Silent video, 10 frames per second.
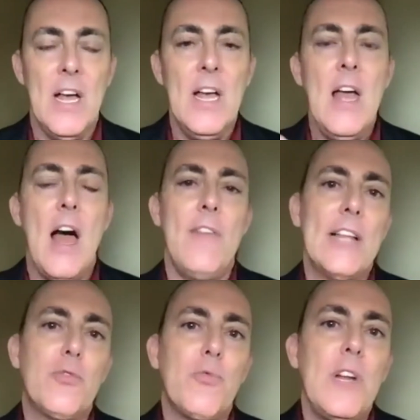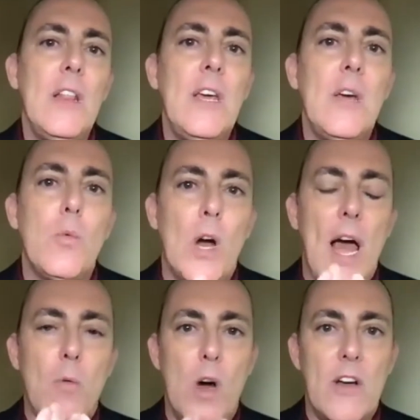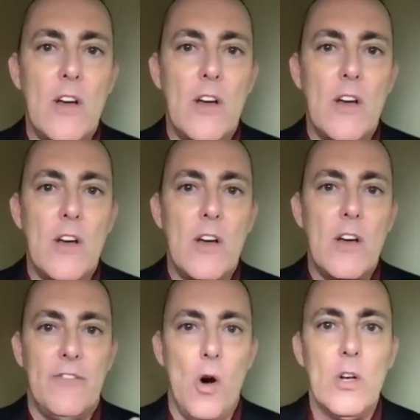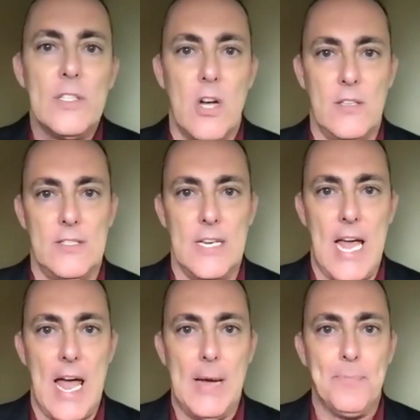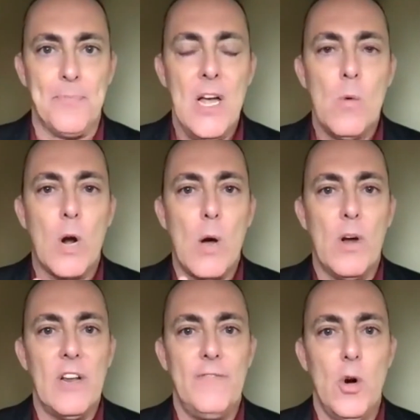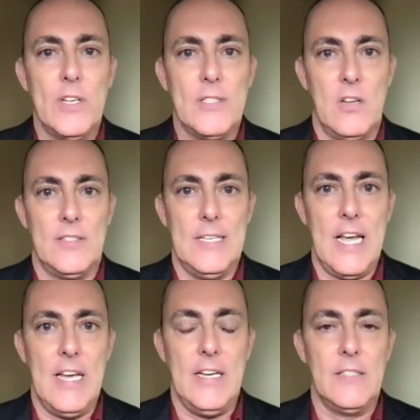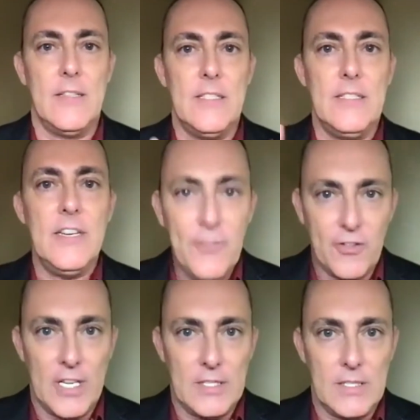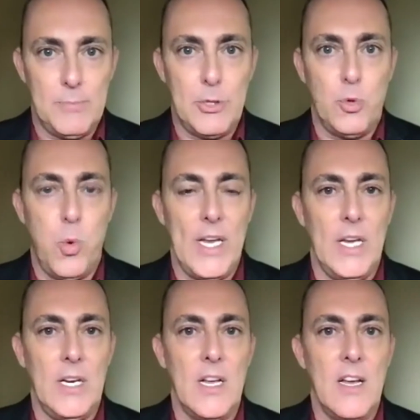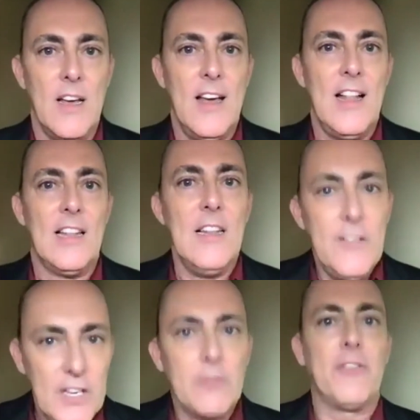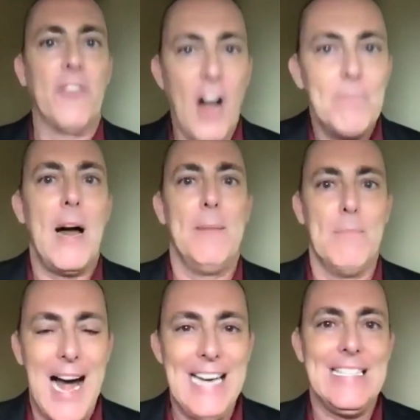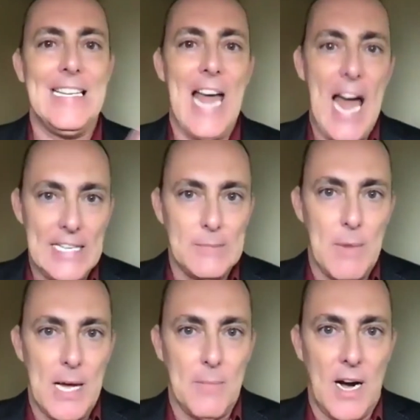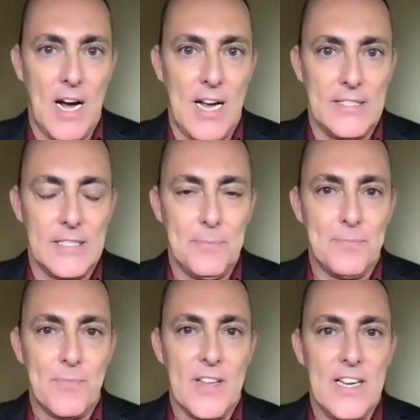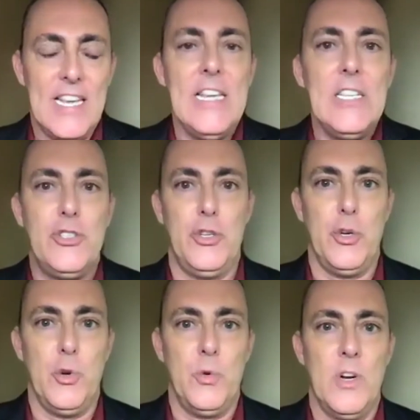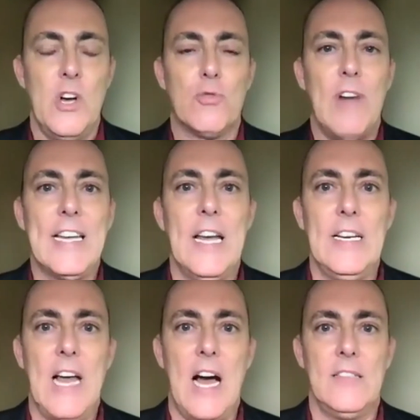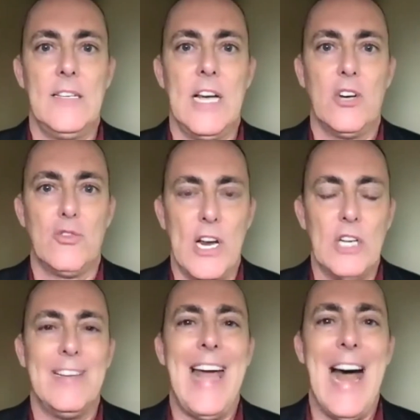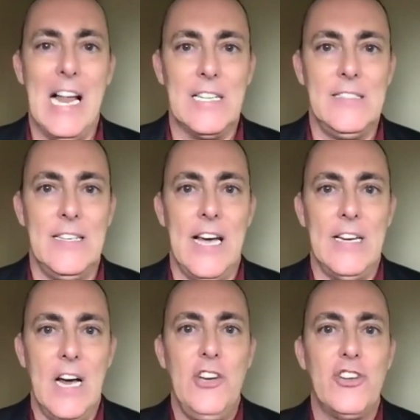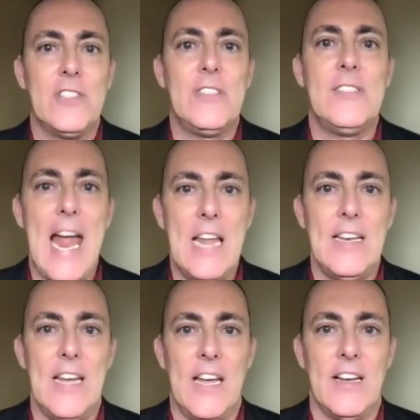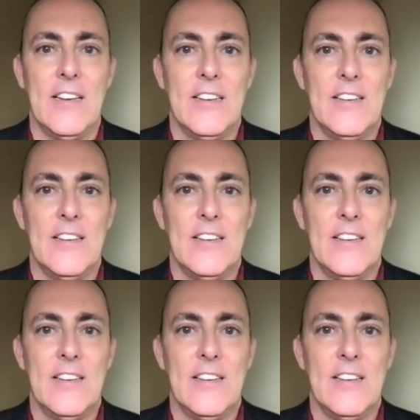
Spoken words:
And that's really what I want to focus on today. What I want to focus on today is the difference between living from my mind and as my mind into recognizing a greater reality and understanding